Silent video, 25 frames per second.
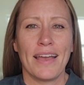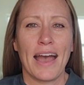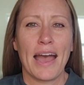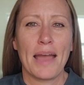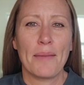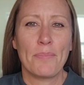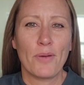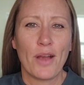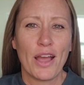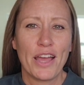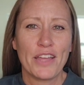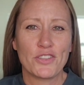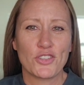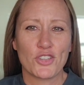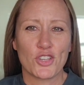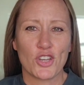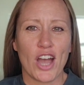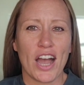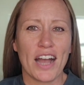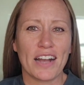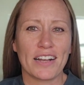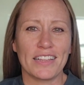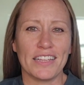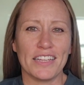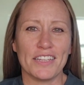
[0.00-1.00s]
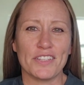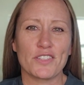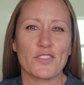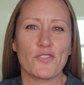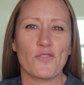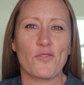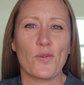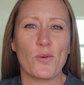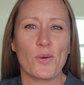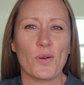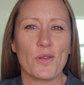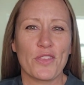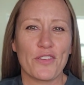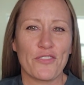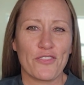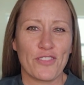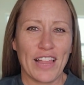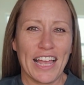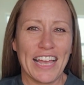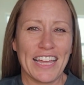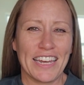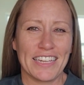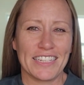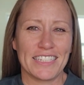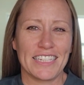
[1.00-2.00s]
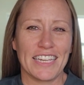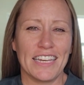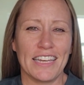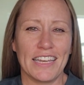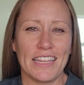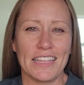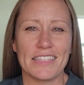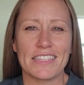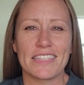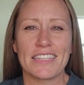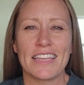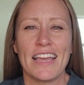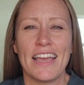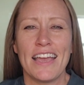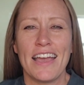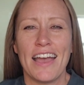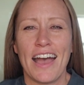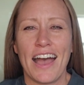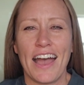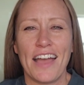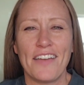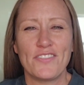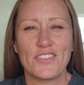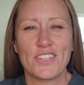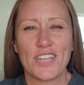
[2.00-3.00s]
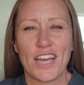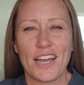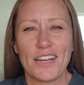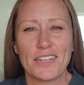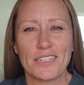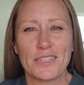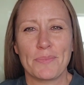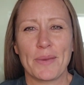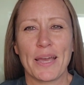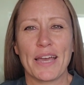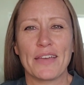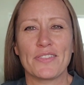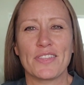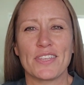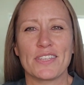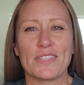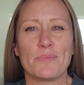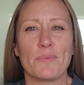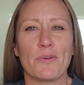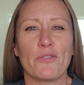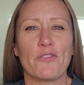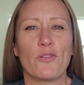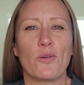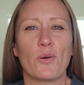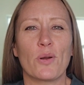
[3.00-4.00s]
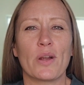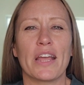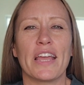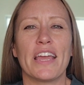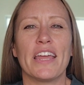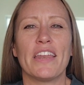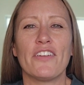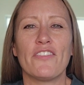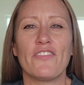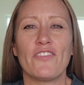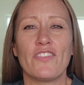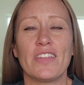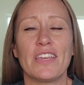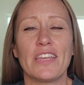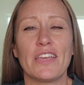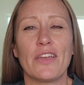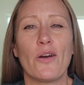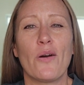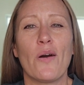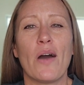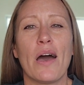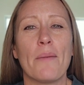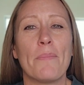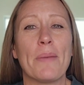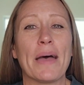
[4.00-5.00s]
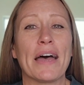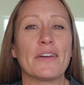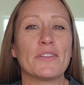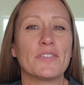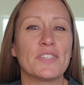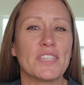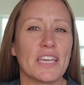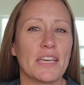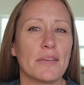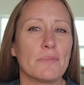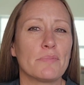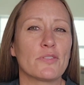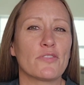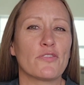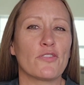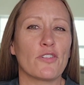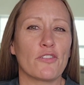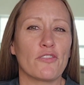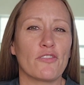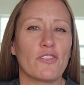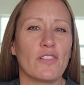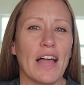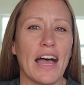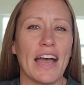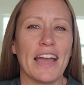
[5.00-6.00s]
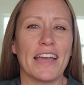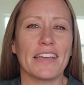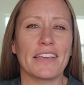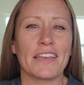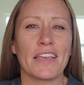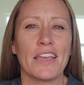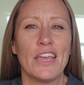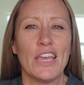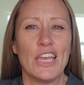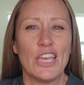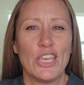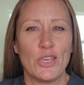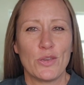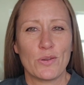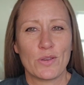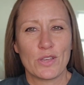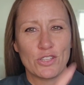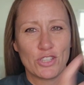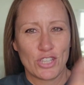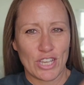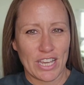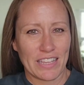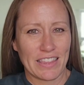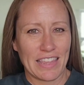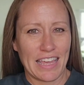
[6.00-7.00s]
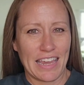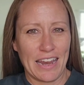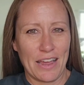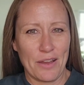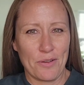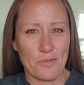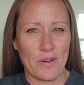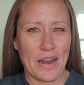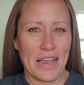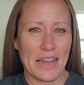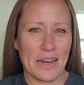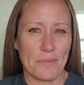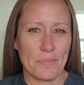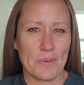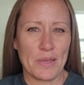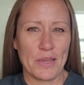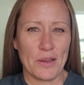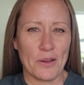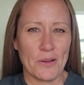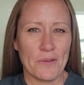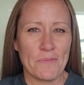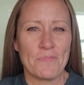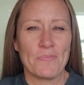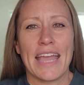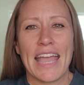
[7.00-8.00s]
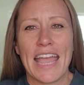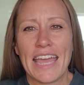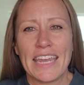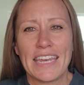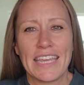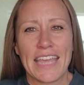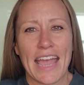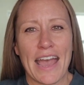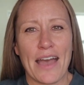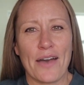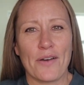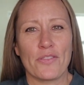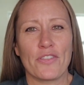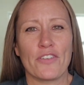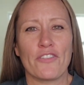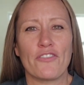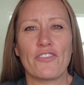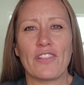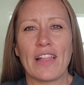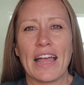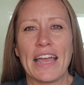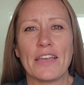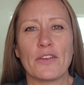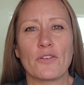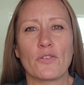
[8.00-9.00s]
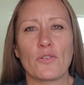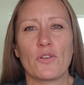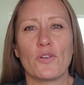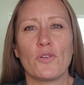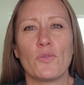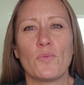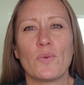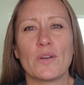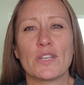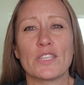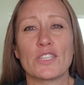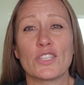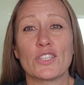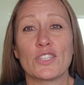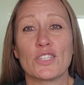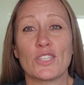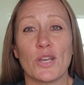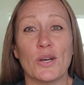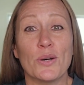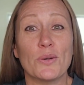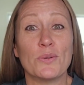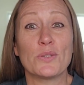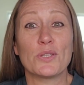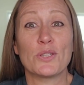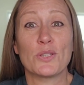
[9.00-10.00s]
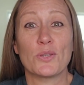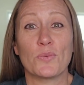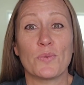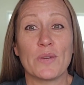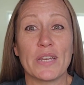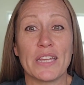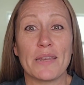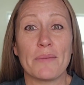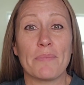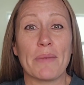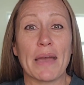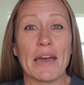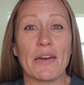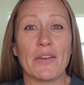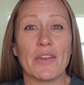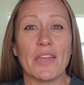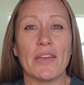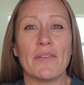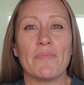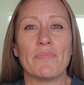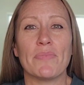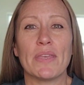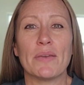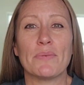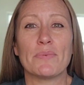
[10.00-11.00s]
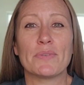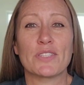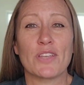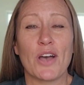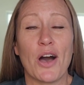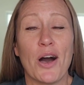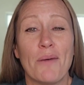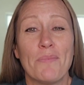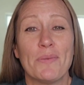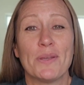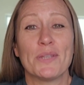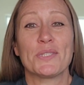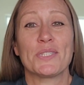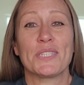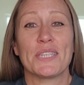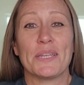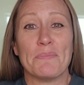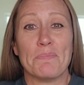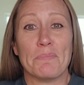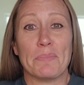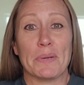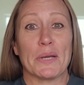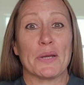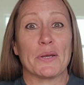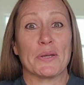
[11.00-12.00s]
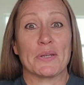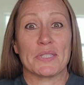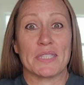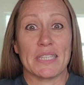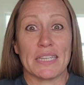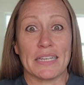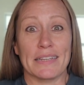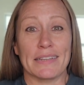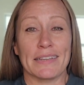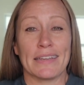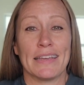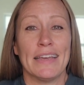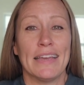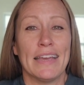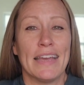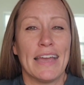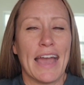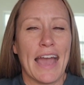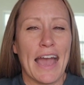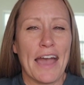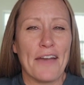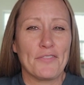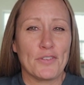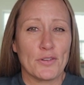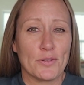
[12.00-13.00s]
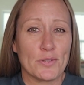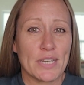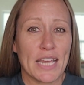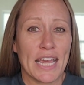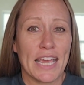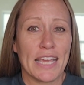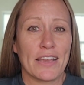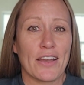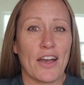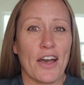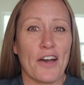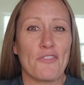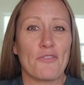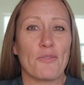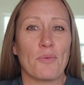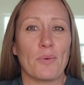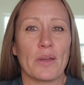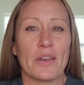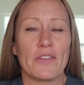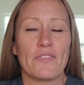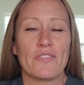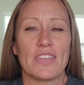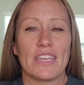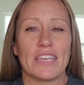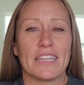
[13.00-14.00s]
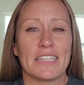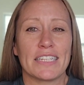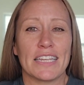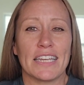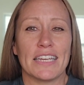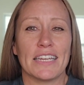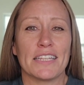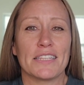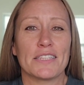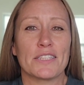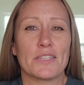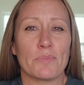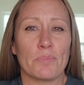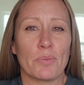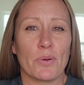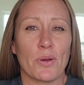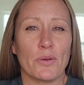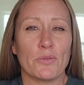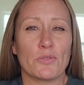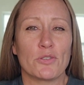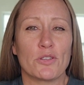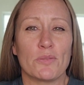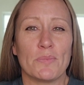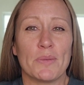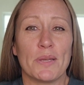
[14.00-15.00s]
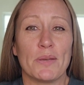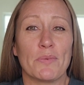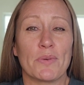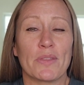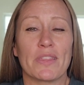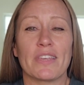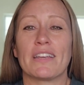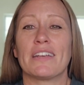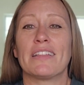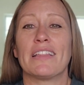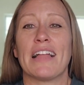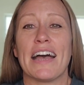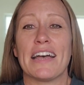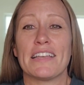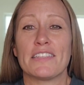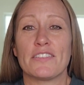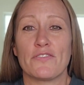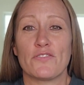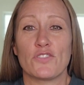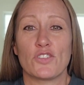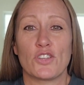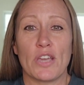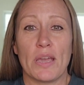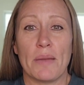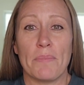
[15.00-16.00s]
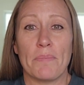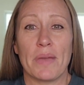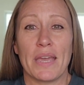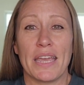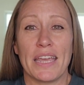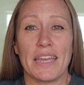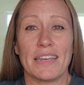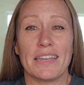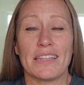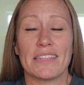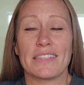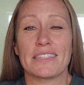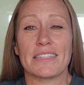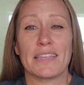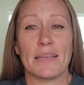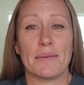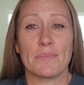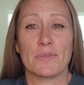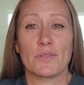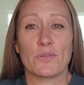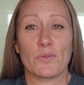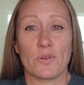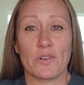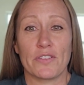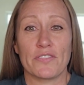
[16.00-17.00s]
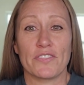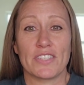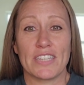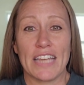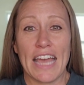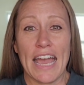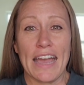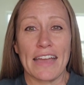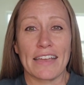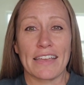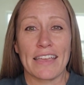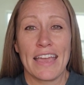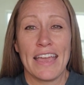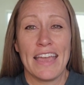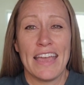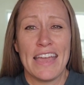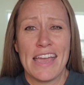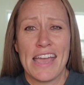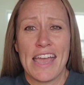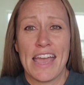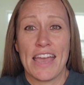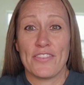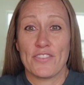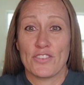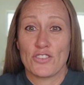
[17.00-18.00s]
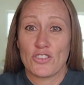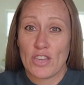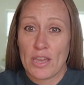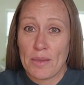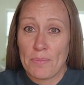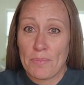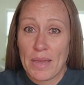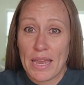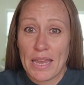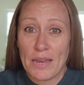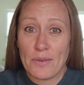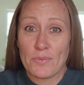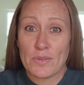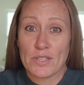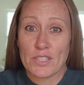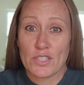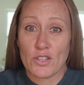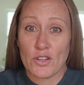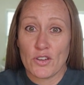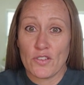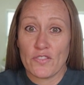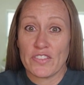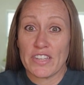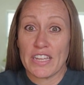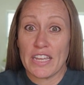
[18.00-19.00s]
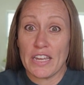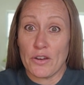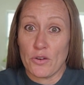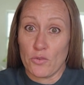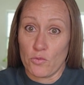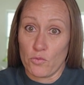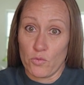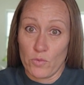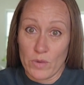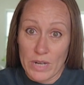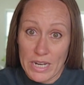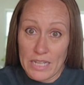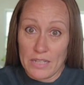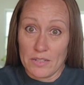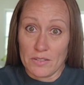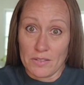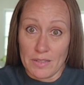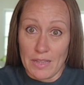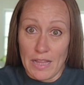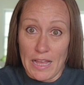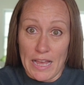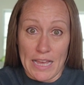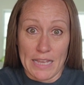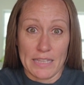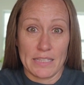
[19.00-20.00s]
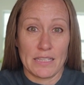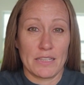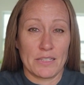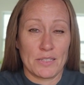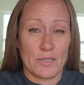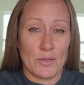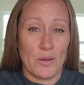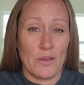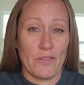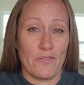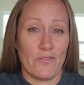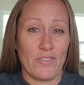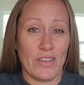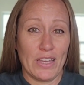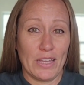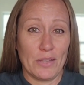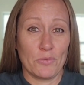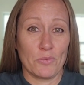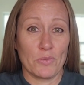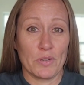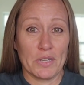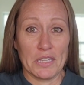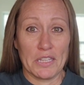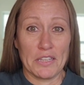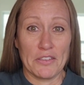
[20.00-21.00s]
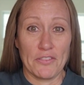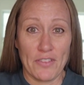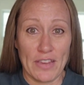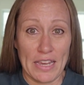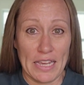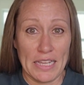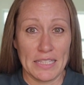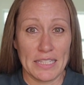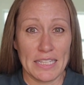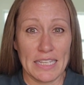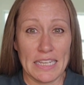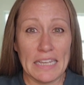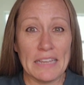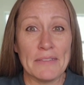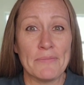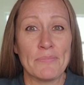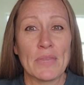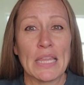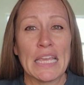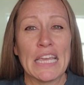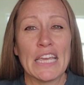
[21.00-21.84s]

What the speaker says: I brought chocolates for the flight attendants. I've talked about this before in a video about tips for flying. You can check that out right up here. Anyhow, the flight crew was so sweet about it. It was almost embarrassing. After takeoff, one of the attendants approached me with a glass of champagne and some sort of snack, and the champagne was served in a real glass, so it felt really fancy.